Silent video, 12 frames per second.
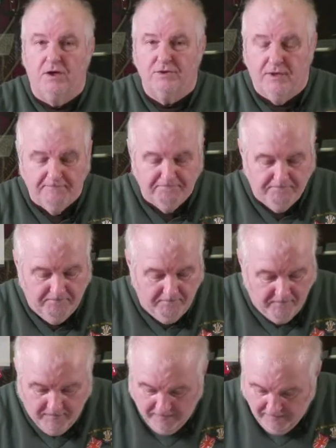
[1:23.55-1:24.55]
Right?
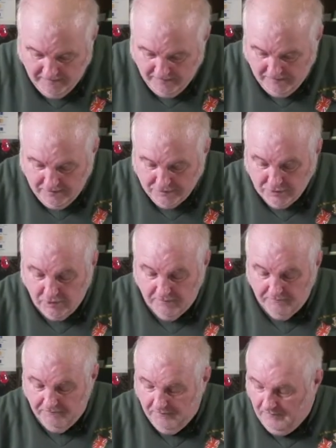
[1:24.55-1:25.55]

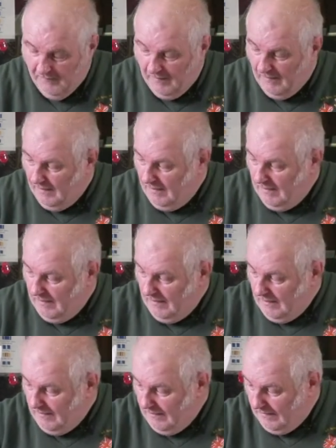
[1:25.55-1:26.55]
So,
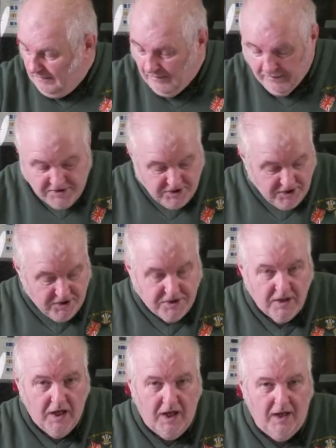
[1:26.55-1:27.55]
this is